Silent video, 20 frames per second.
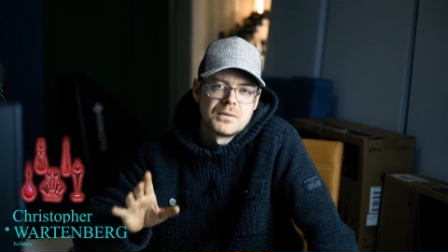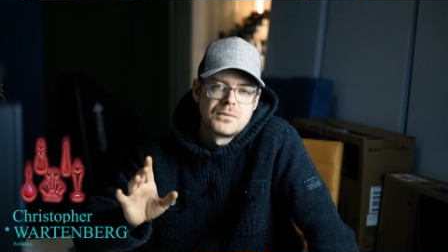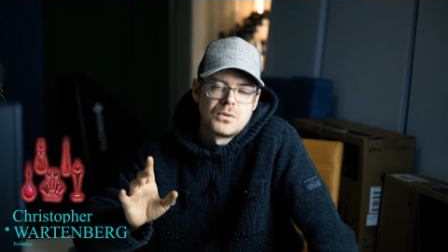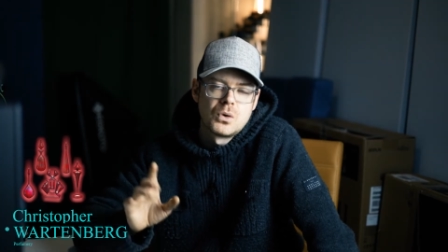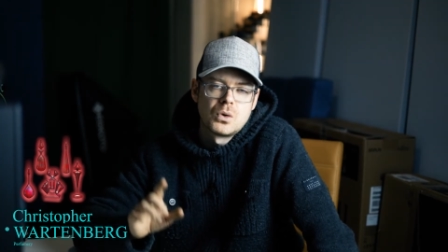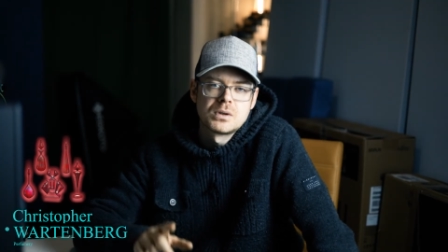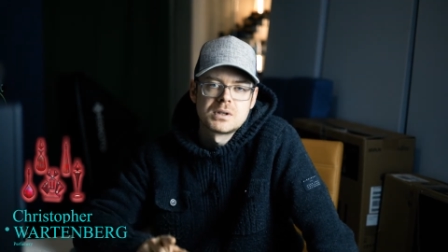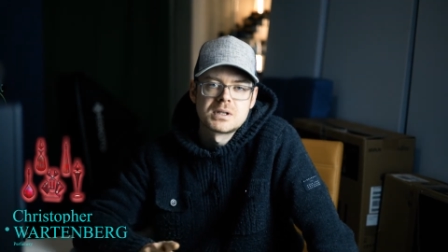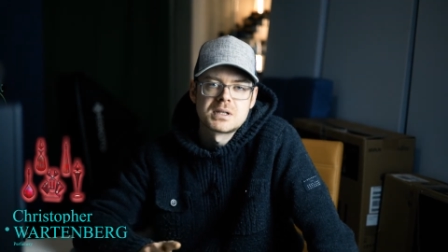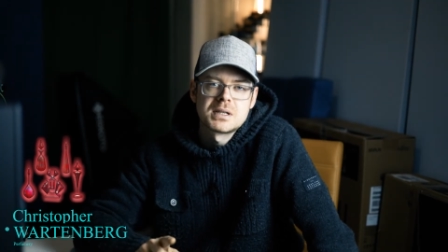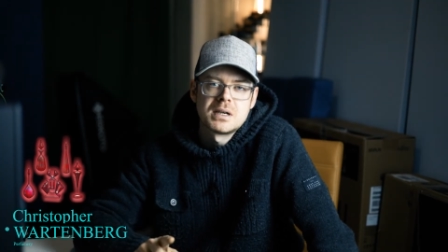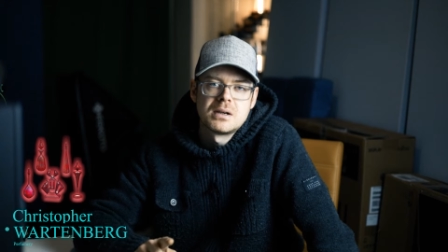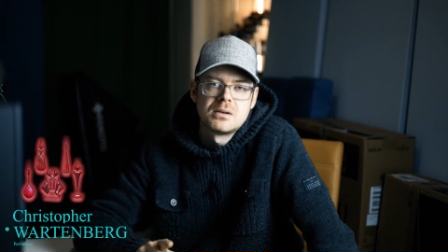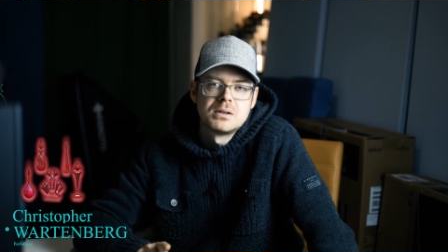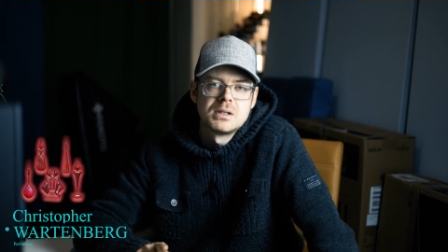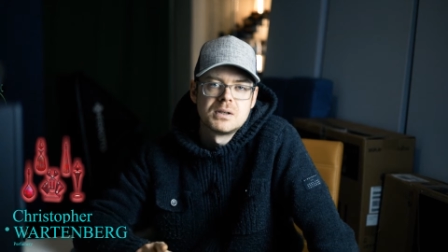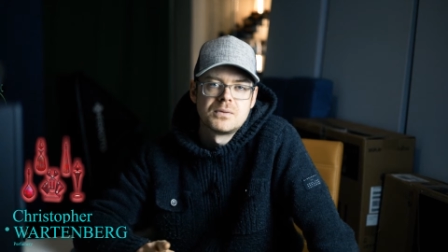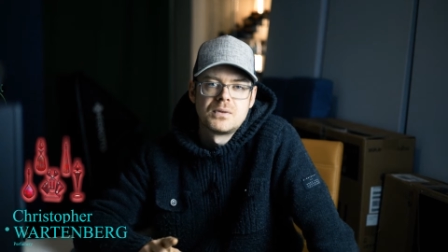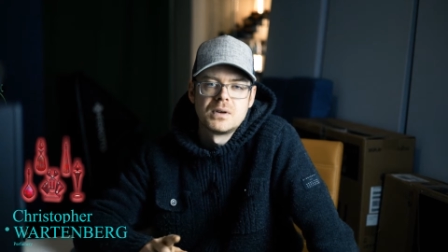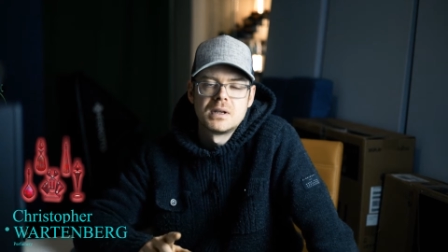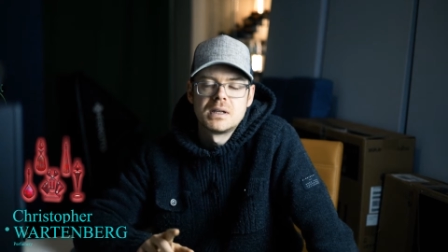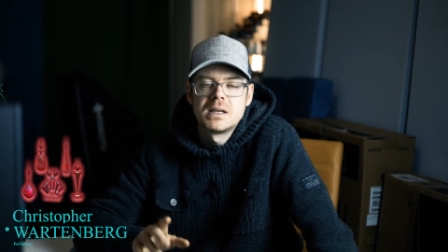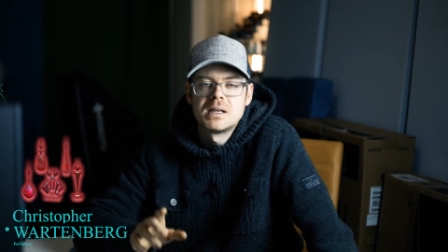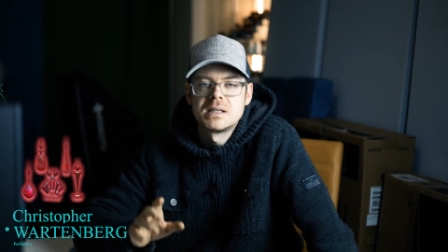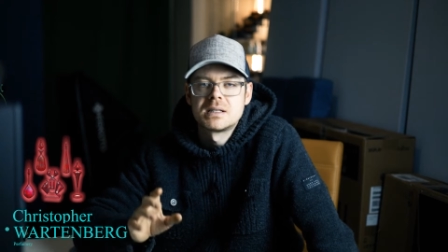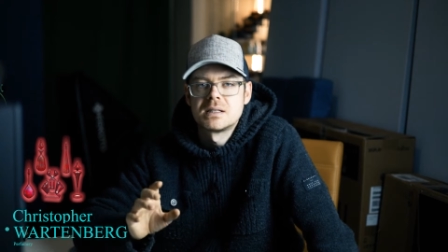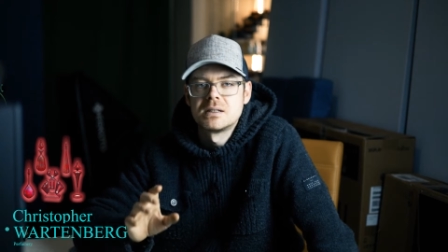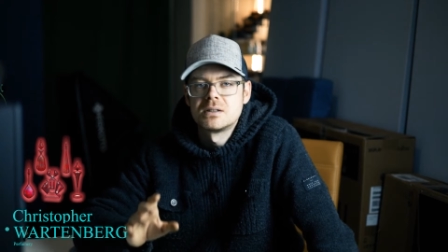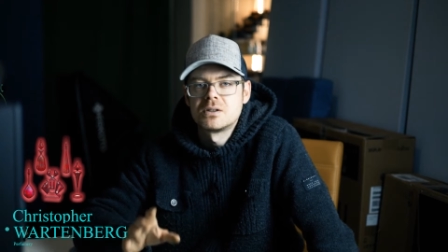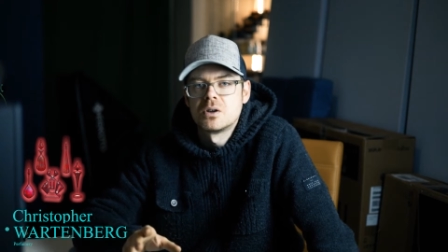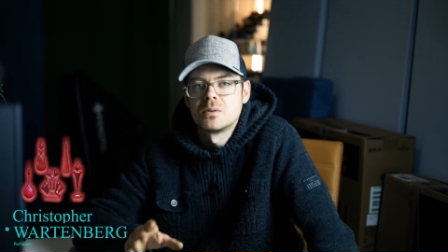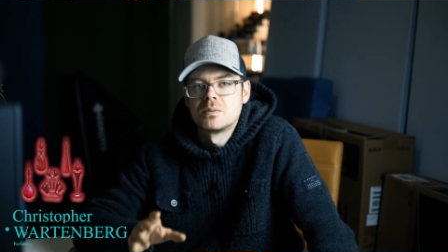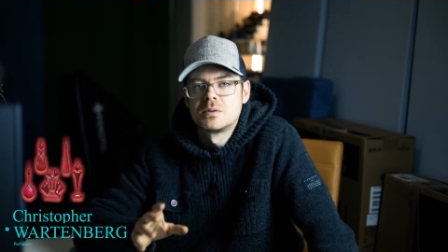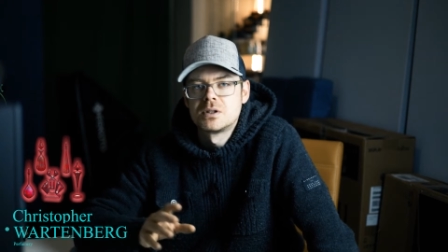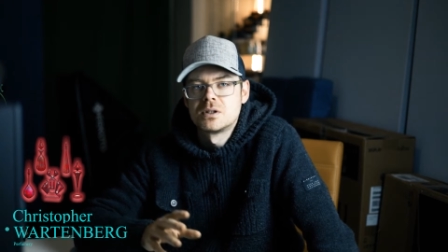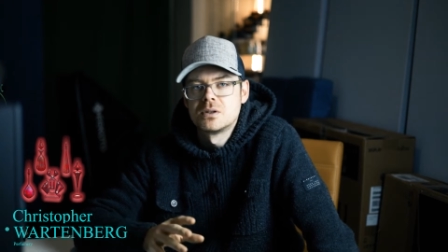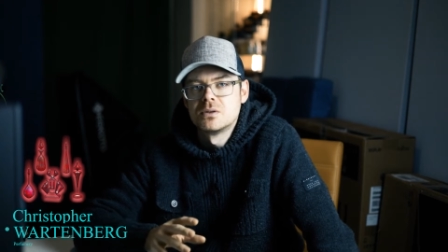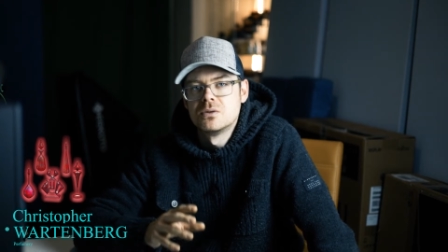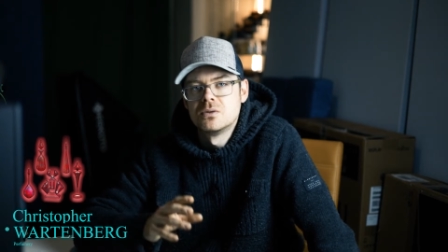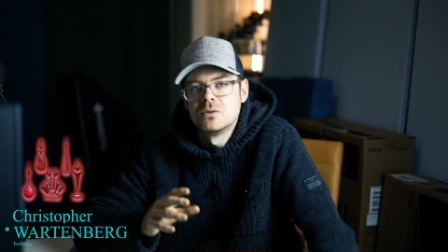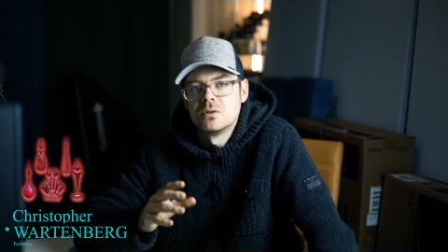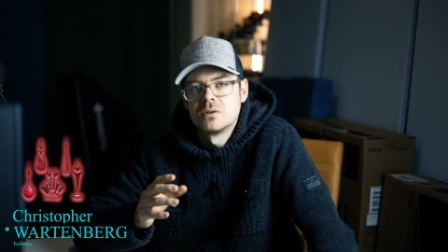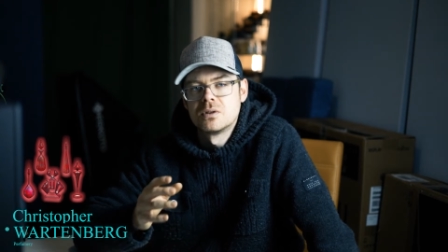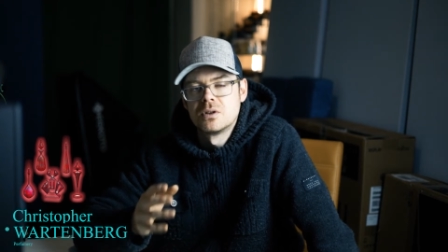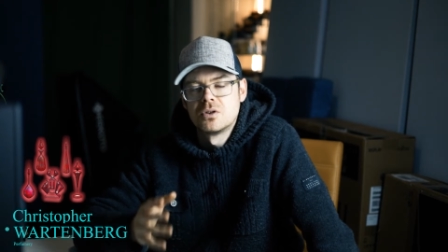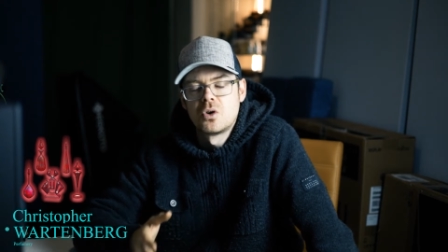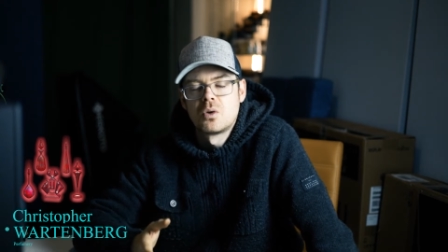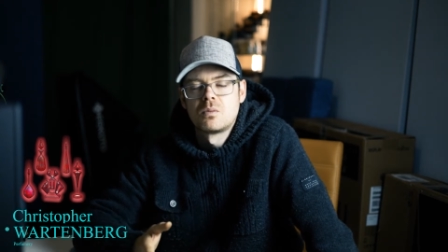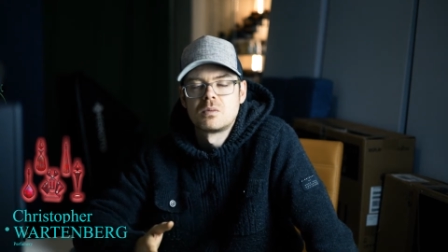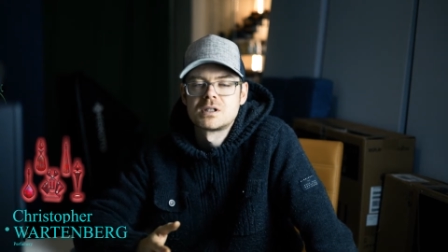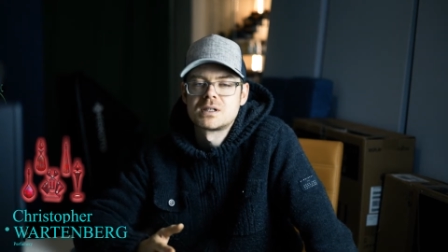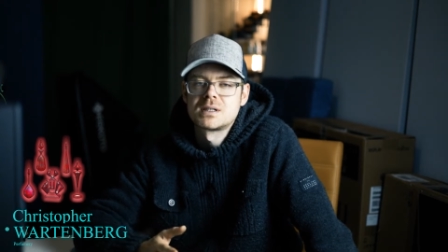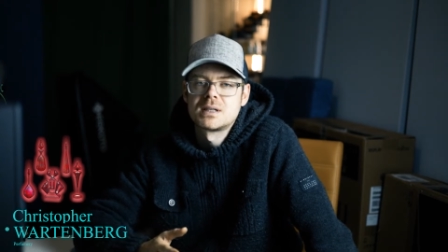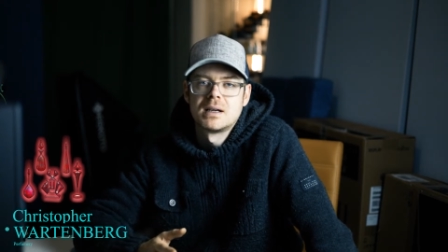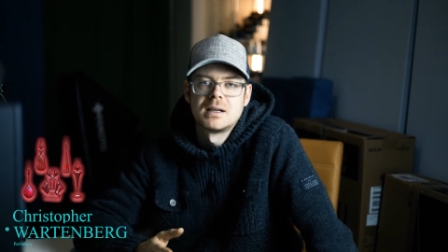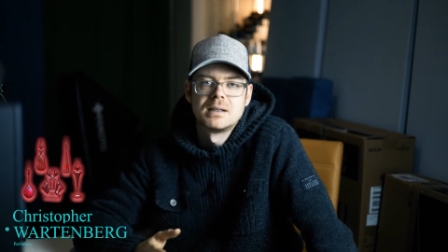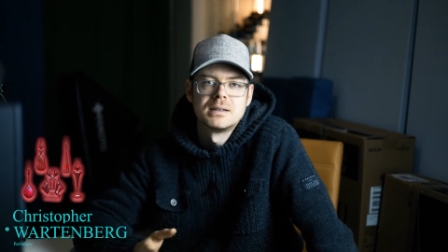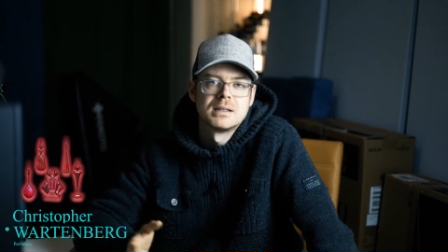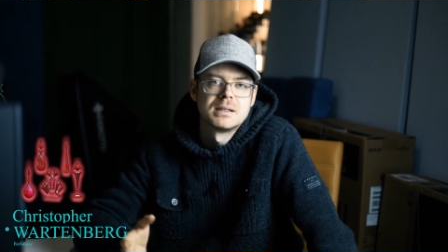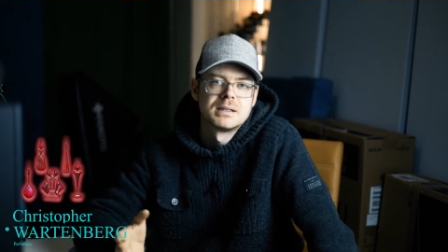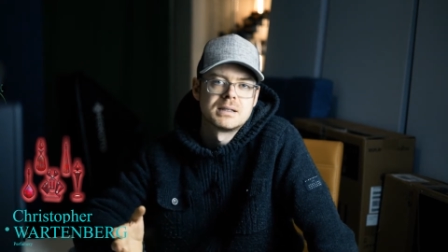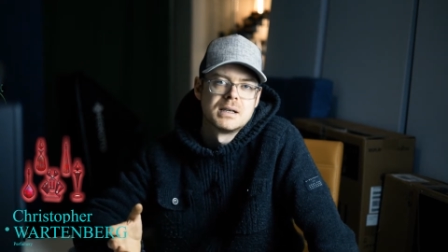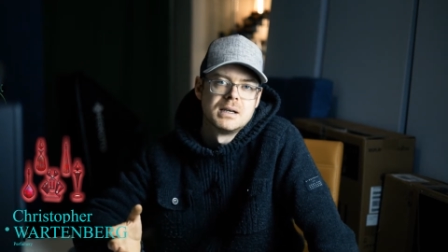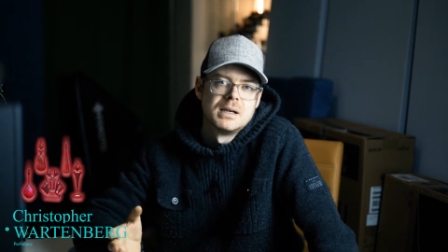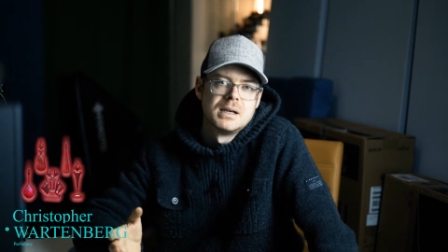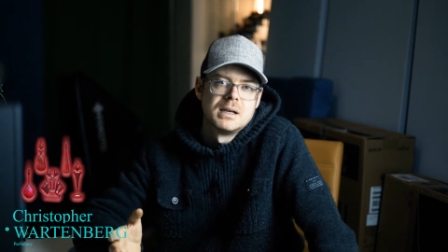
for the sound if it isn't up to the normal standard.